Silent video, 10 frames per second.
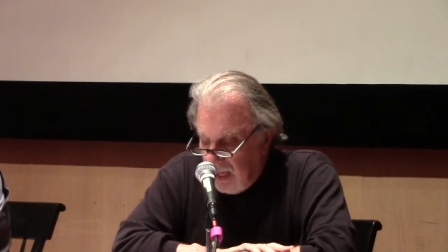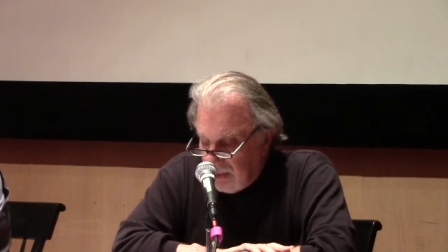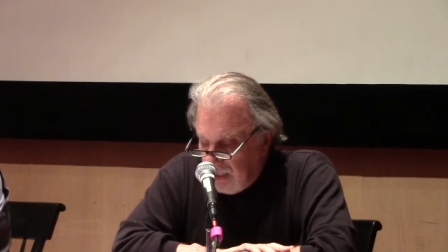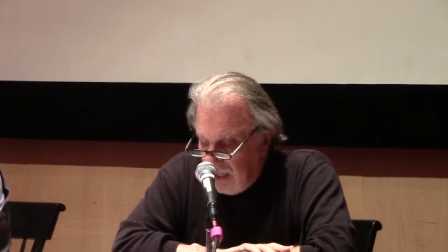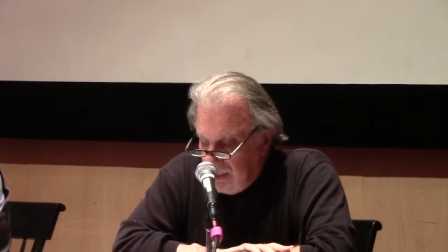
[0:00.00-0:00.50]

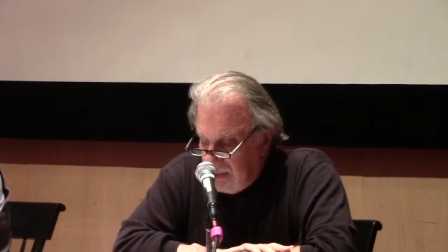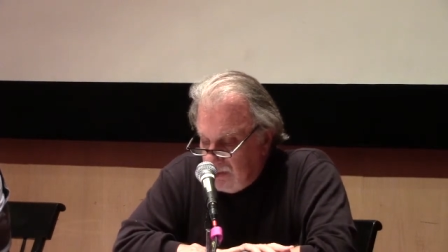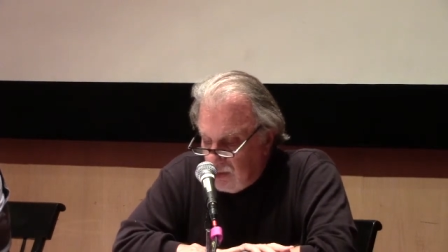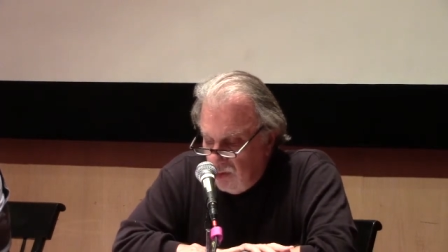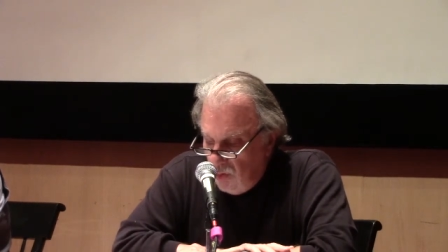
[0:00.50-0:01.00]
Al
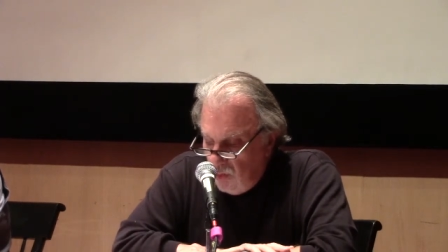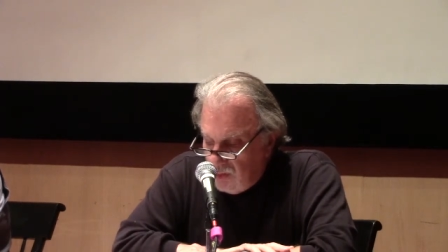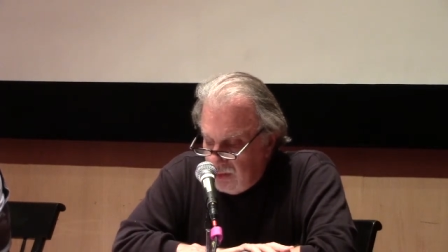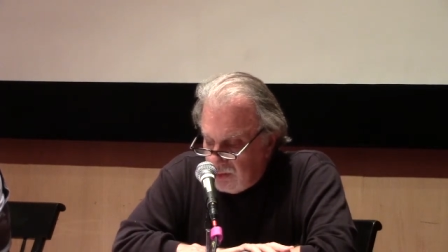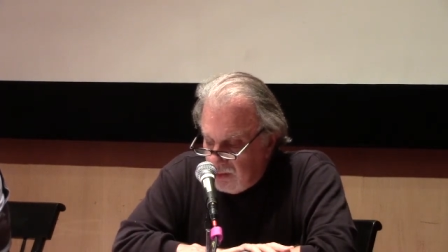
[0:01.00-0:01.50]
Qaeda's
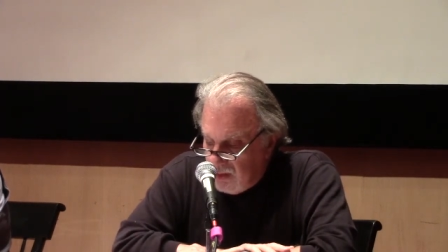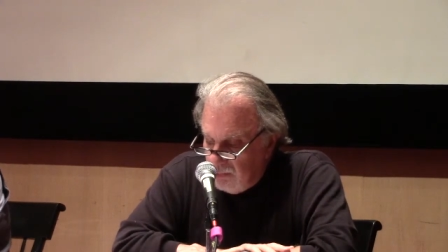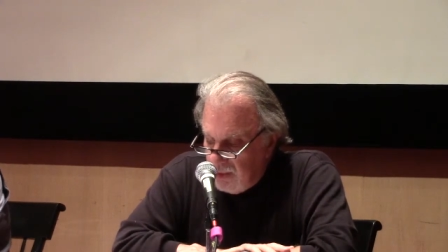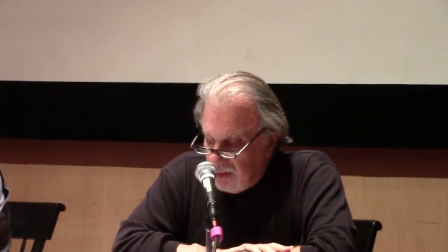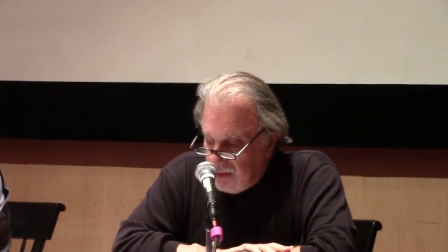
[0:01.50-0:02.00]
goal is to
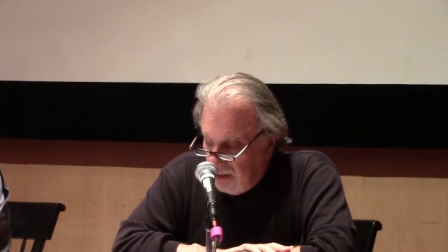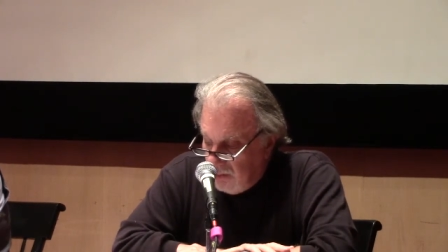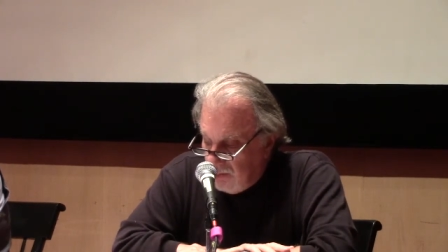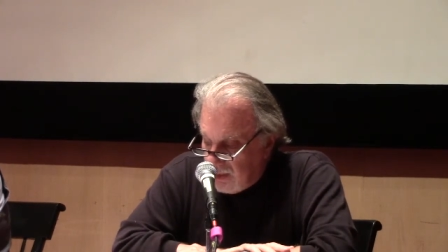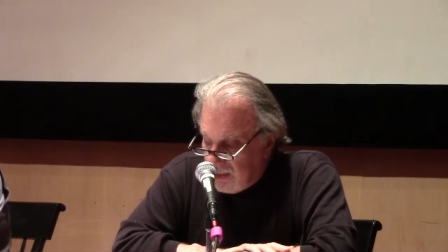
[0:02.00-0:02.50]
commit
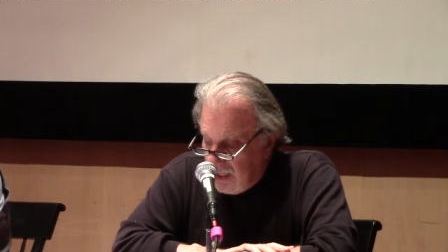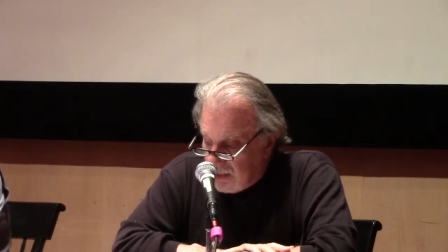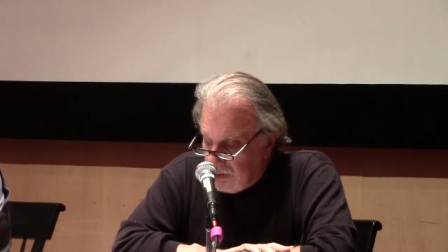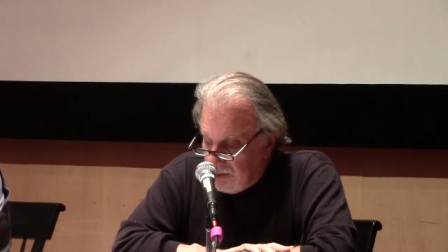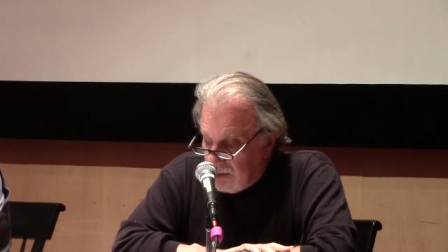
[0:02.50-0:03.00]
terrorist
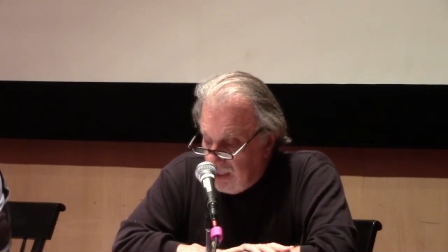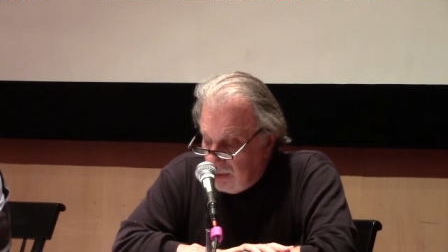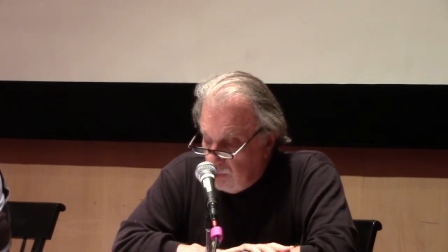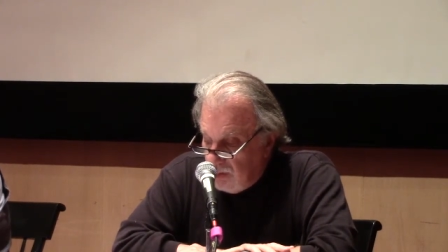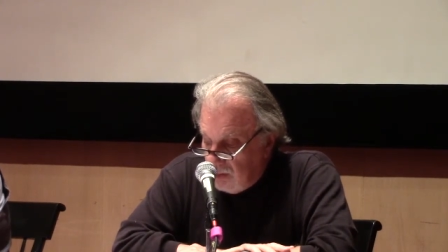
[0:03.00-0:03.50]
actions
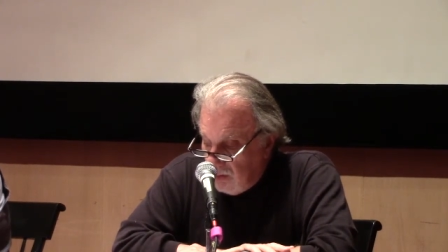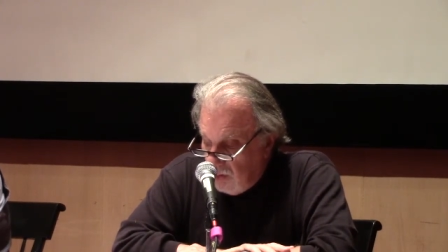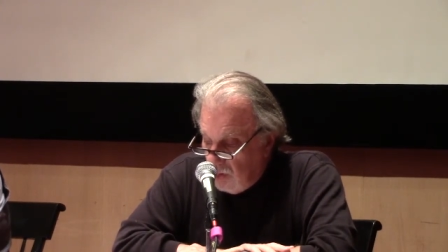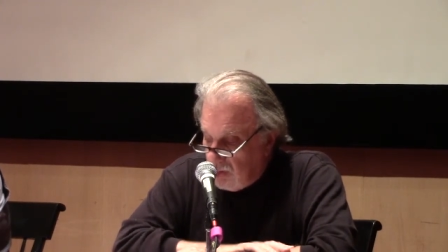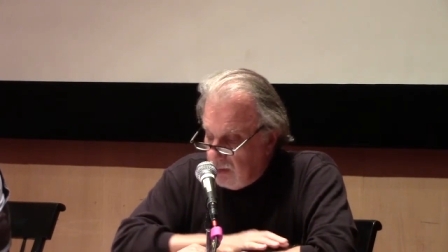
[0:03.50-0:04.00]
that will
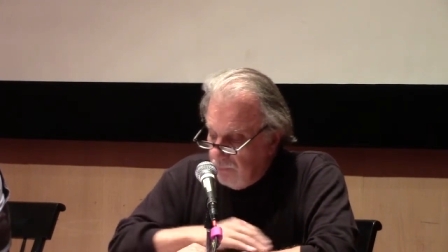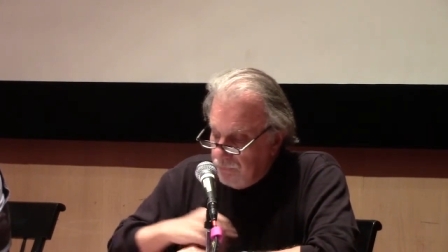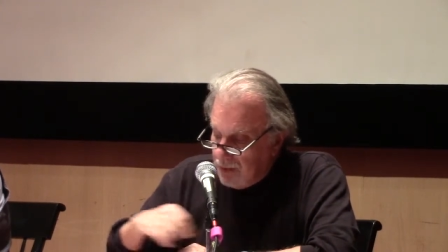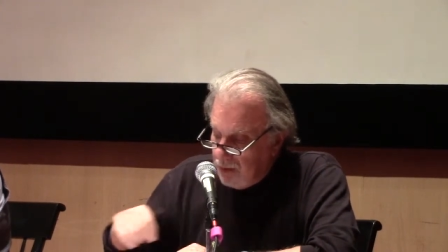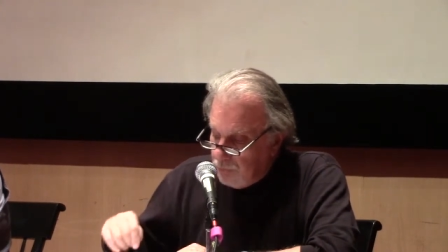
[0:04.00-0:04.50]
lure,
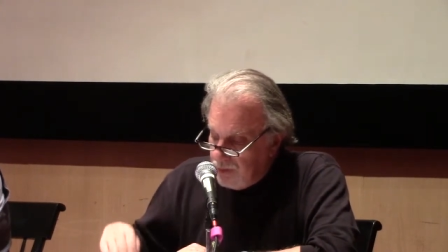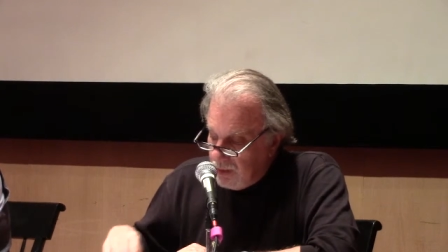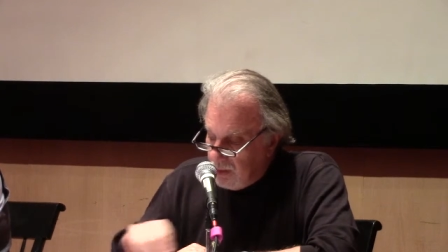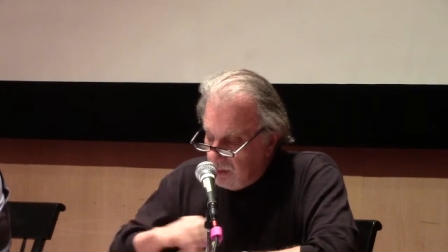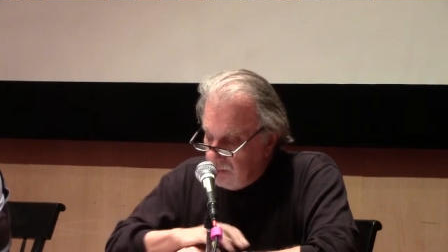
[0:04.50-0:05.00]
in
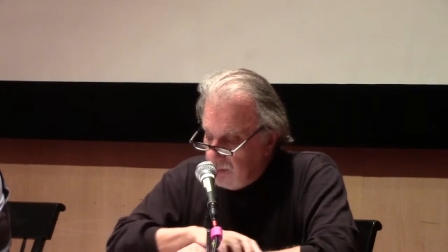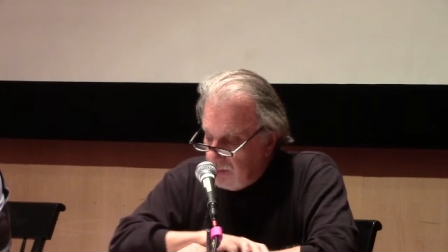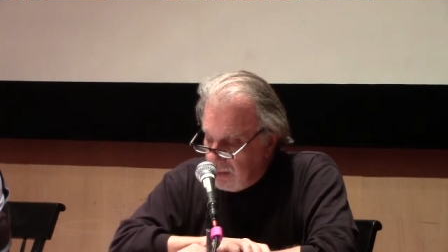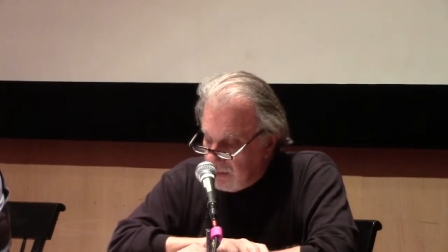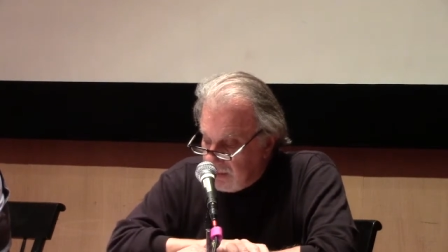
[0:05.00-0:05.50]
particular the United